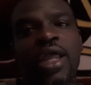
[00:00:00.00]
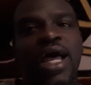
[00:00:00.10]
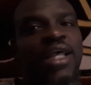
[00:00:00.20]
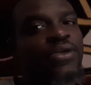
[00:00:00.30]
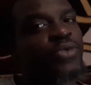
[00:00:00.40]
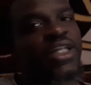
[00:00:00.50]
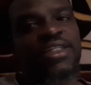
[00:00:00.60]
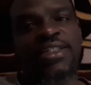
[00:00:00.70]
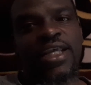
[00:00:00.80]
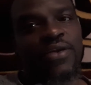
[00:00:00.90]
I already
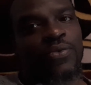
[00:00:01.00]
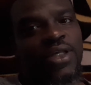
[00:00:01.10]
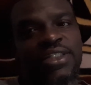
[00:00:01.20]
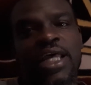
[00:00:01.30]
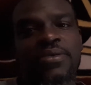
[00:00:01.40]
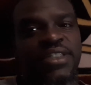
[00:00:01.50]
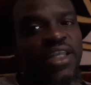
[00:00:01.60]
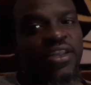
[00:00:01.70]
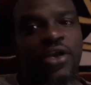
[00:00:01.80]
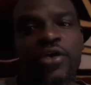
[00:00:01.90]
said it one time.
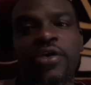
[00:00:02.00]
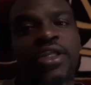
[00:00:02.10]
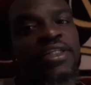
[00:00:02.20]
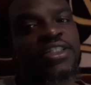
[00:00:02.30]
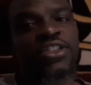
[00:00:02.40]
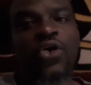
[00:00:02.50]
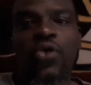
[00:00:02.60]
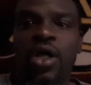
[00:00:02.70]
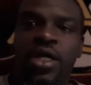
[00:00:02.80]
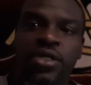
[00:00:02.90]
Seth Curry is so
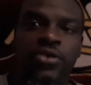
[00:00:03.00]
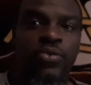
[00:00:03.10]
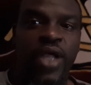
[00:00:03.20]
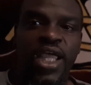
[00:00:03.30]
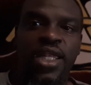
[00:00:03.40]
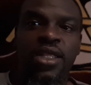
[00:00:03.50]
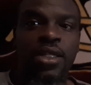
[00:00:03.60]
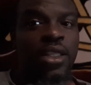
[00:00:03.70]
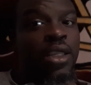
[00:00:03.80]
underrated.